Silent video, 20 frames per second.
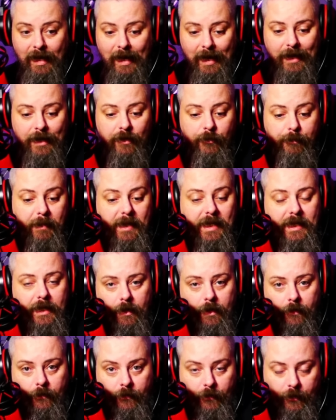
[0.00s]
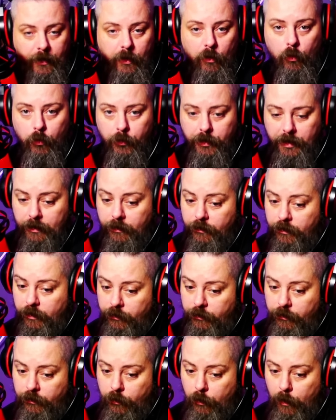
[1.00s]
And it's been enough for their
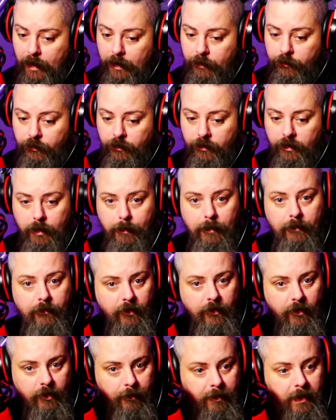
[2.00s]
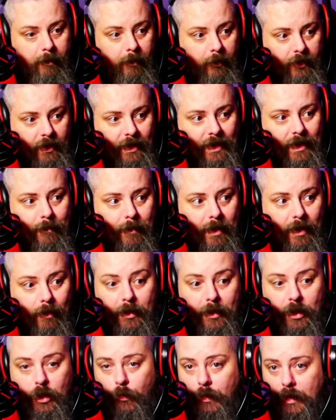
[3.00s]
audiences to question them and for other people to email
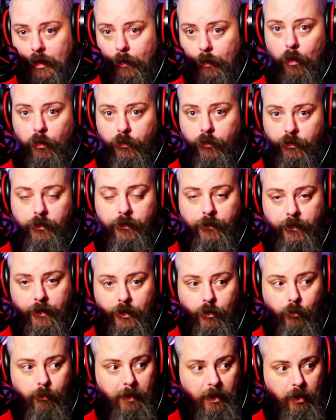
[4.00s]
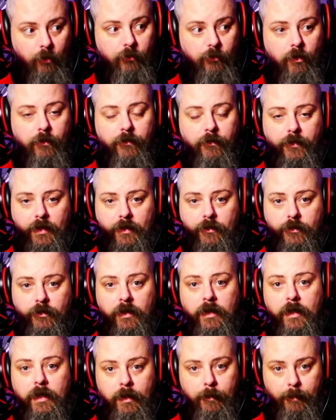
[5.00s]
me, you need to watch this video because of this,
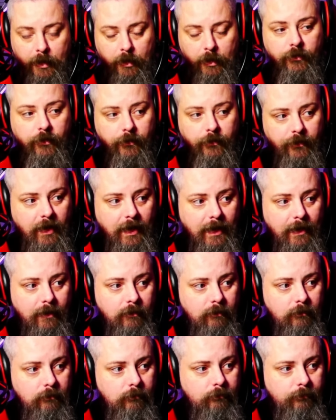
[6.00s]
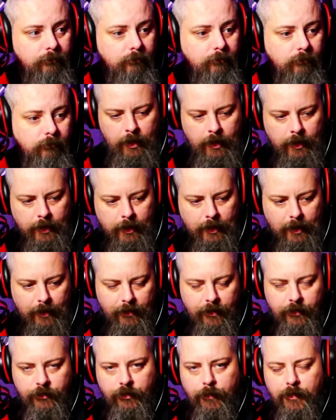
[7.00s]
because of that. And
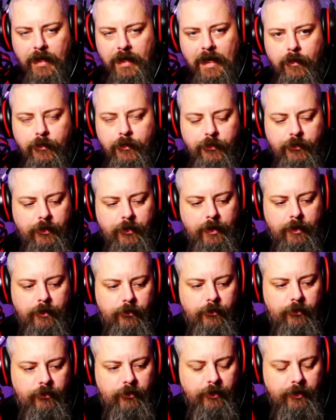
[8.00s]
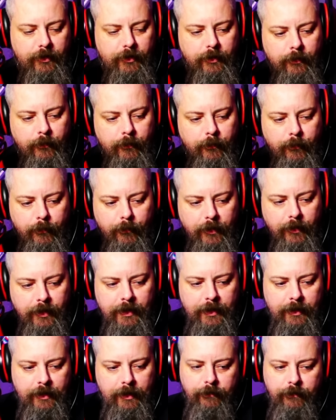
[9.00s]
then something else to consider. They
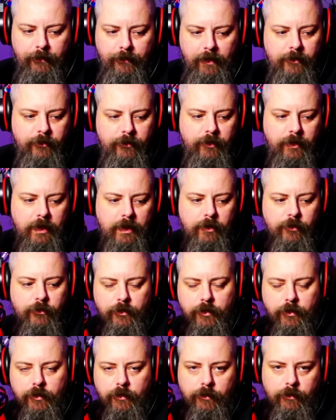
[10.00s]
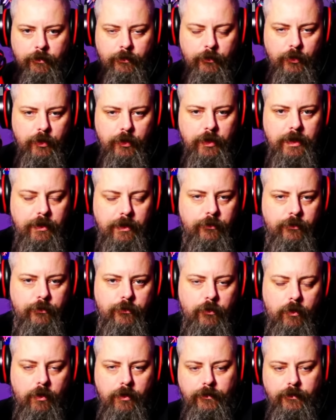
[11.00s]
did an investigation at thirty East
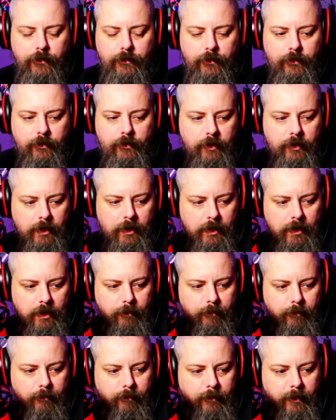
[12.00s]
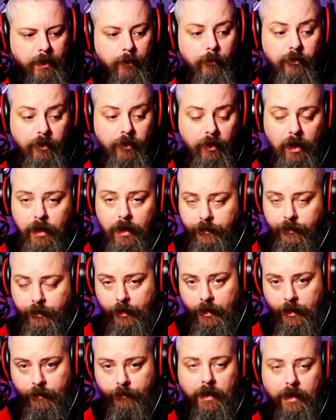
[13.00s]
Drive. Um, it was a live
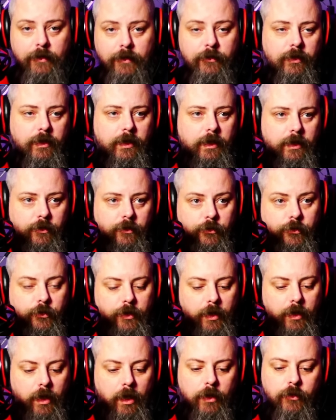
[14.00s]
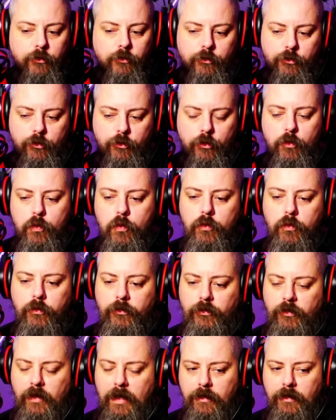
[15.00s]
investigation, and Joe
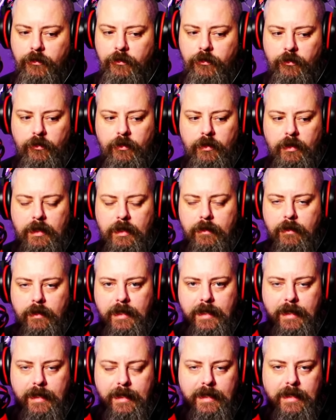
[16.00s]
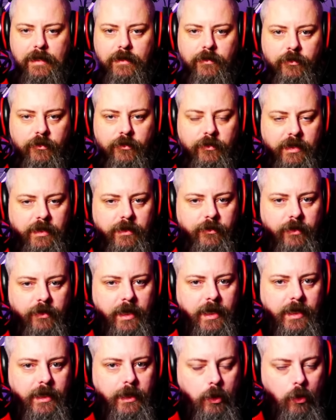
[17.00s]
says that he sees
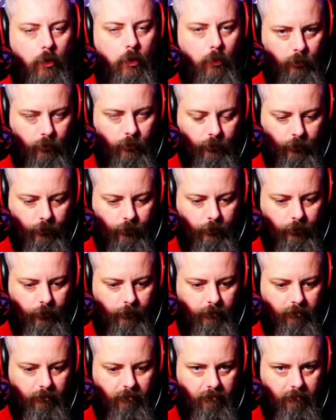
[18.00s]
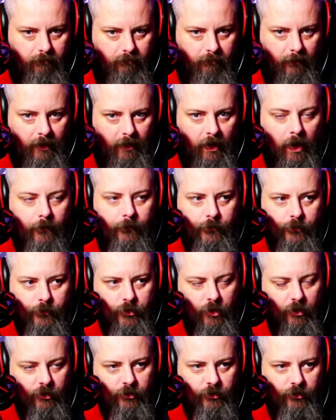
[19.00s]
a ghost. I've
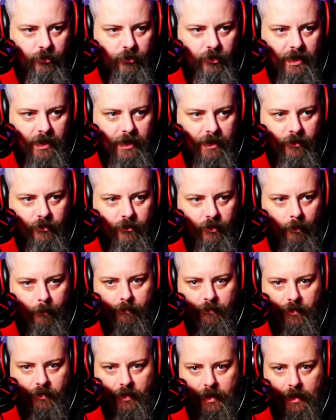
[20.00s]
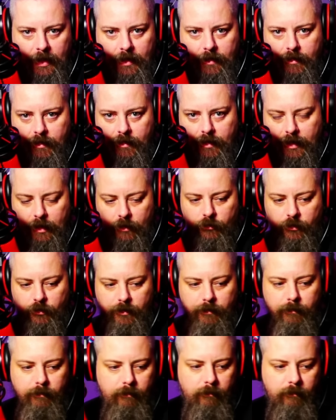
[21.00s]
just seen something in the kitchen.